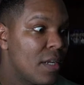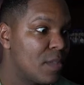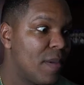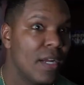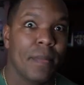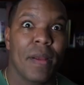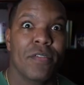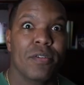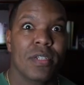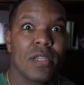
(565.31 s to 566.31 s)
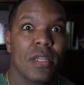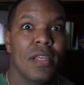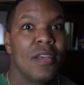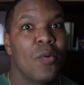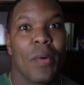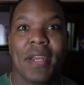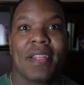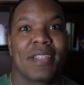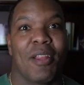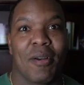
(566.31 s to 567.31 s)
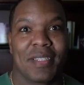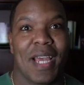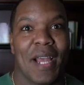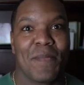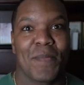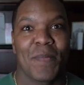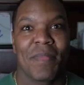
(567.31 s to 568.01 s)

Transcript: of sped up after you just waited this long time.